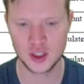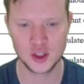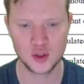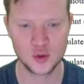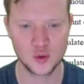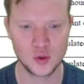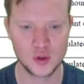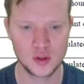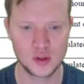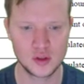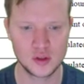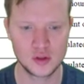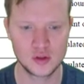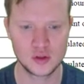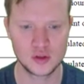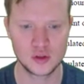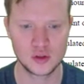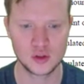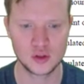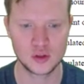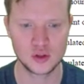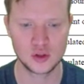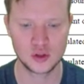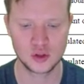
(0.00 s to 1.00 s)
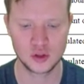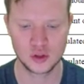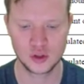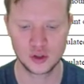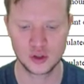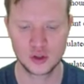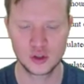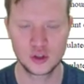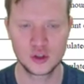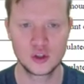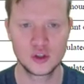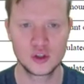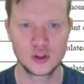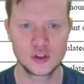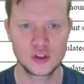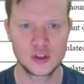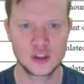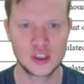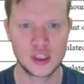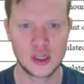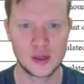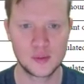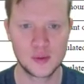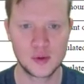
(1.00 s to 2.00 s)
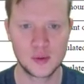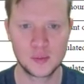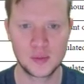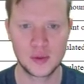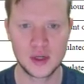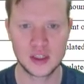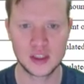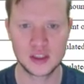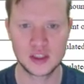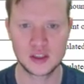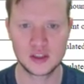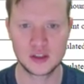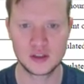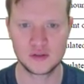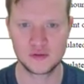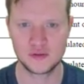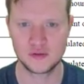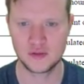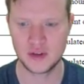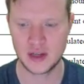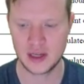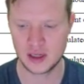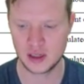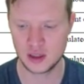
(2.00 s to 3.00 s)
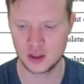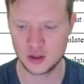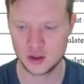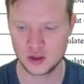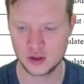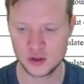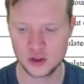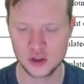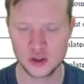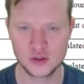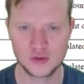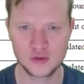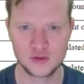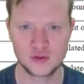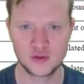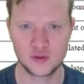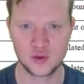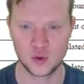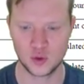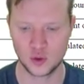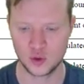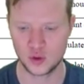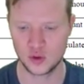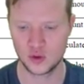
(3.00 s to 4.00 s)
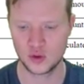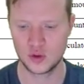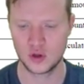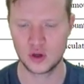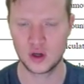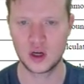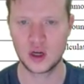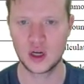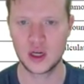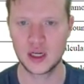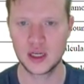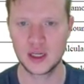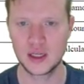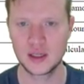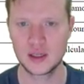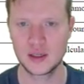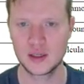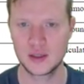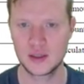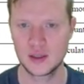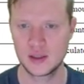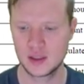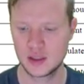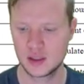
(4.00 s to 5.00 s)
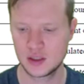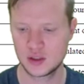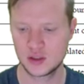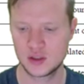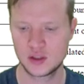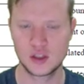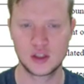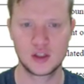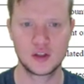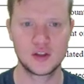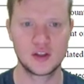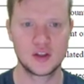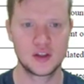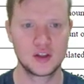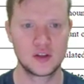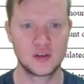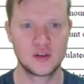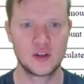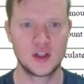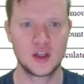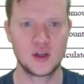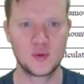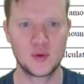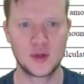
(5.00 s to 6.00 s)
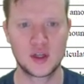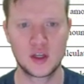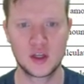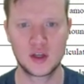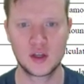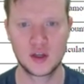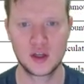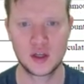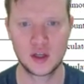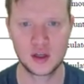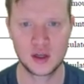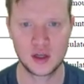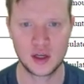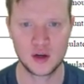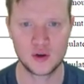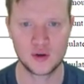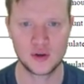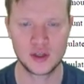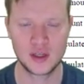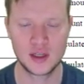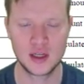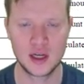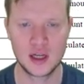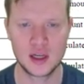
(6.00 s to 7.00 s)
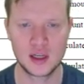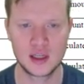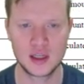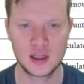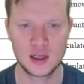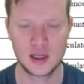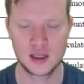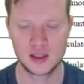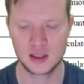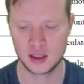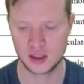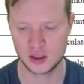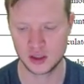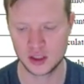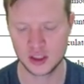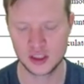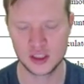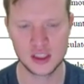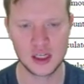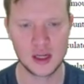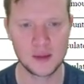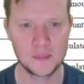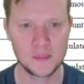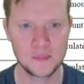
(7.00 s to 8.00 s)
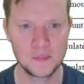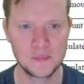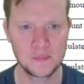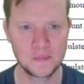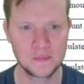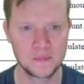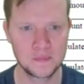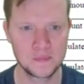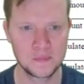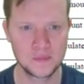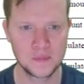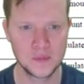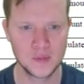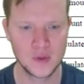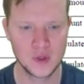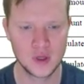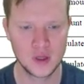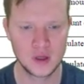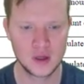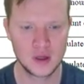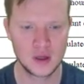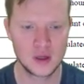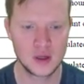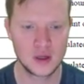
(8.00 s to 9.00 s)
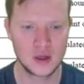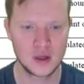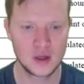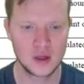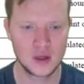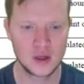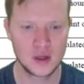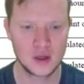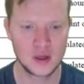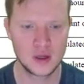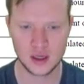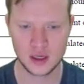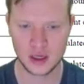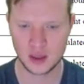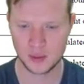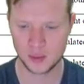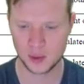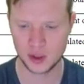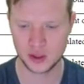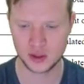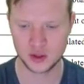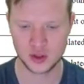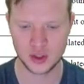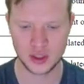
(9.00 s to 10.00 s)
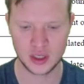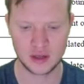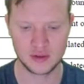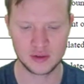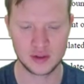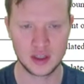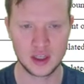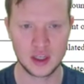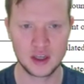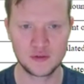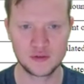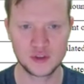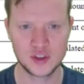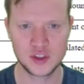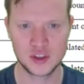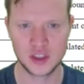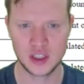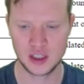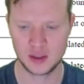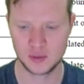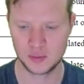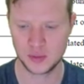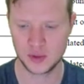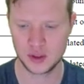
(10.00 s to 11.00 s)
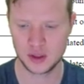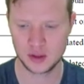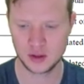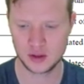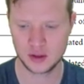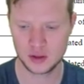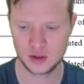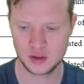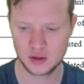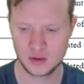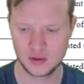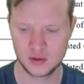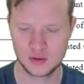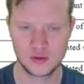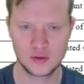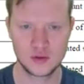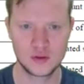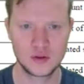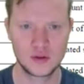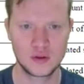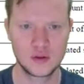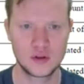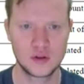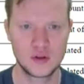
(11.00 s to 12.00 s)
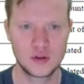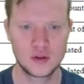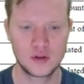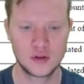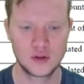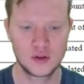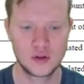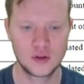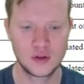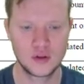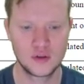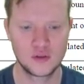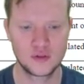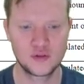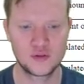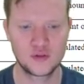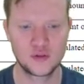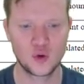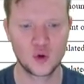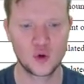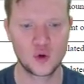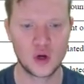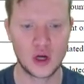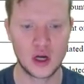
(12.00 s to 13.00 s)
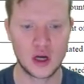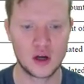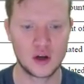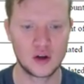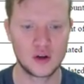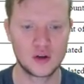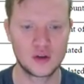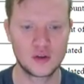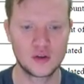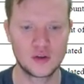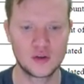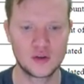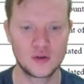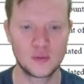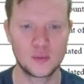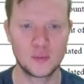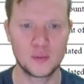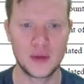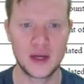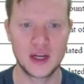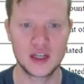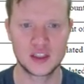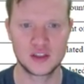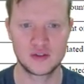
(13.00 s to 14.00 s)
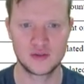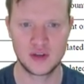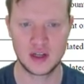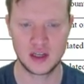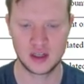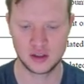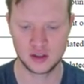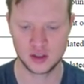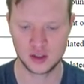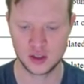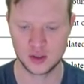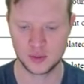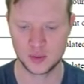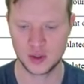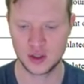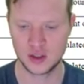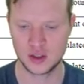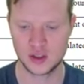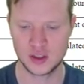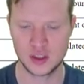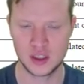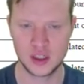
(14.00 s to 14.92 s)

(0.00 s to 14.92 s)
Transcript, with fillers: equal to sum plus the values for i. So there we go and calculate our sum. Then I'm going to have an if statement for our max value. So I'm going to